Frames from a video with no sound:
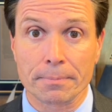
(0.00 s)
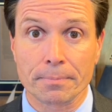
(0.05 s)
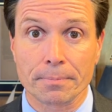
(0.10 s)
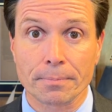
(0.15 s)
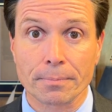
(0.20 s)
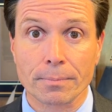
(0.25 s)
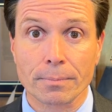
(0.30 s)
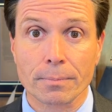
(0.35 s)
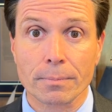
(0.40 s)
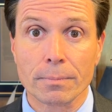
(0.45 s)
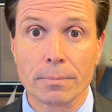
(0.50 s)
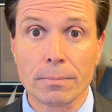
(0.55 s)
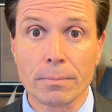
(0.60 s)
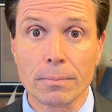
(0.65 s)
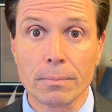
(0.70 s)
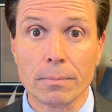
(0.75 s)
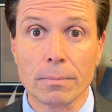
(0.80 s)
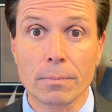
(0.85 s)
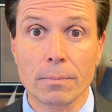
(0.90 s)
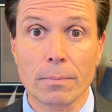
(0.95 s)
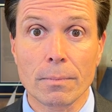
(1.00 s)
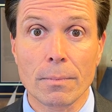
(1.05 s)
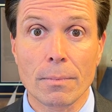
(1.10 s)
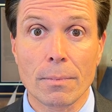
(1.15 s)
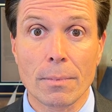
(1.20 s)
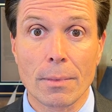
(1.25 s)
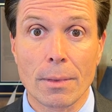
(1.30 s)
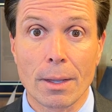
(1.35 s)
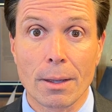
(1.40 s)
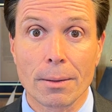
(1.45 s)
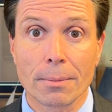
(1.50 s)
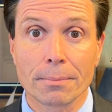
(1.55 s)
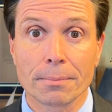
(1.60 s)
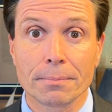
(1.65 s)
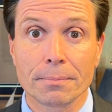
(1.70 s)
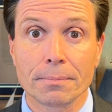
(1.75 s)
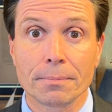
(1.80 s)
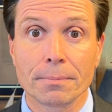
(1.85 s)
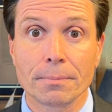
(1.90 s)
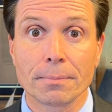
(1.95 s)
Are they still planning on, one of the
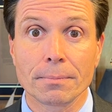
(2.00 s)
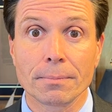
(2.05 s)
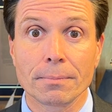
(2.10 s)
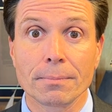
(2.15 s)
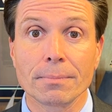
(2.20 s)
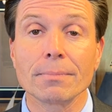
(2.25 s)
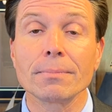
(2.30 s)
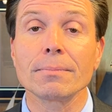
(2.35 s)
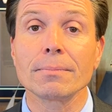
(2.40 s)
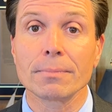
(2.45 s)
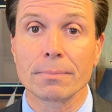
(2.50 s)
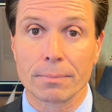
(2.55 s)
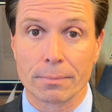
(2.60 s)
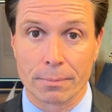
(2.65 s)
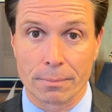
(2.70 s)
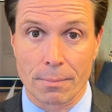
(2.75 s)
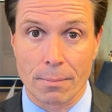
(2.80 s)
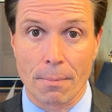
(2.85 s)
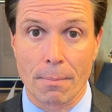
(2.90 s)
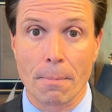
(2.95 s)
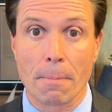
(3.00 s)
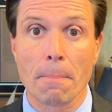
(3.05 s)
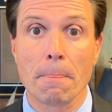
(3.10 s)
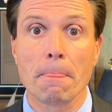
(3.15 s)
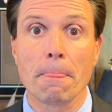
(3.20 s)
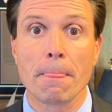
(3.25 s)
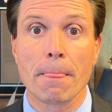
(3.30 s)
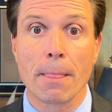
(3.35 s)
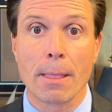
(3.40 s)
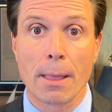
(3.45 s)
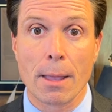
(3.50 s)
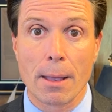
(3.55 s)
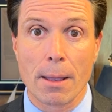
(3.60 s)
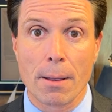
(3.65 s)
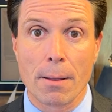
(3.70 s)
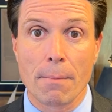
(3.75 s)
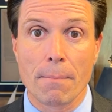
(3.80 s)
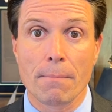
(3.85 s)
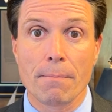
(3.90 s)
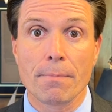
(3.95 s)
questions was, are they still planning on replacing the
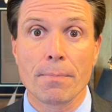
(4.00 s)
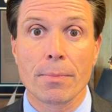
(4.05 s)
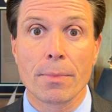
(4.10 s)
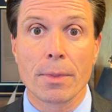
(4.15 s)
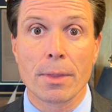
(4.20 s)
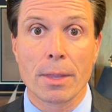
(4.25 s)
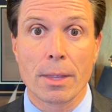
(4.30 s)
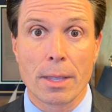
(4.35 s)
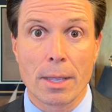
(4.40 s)
sidewalks?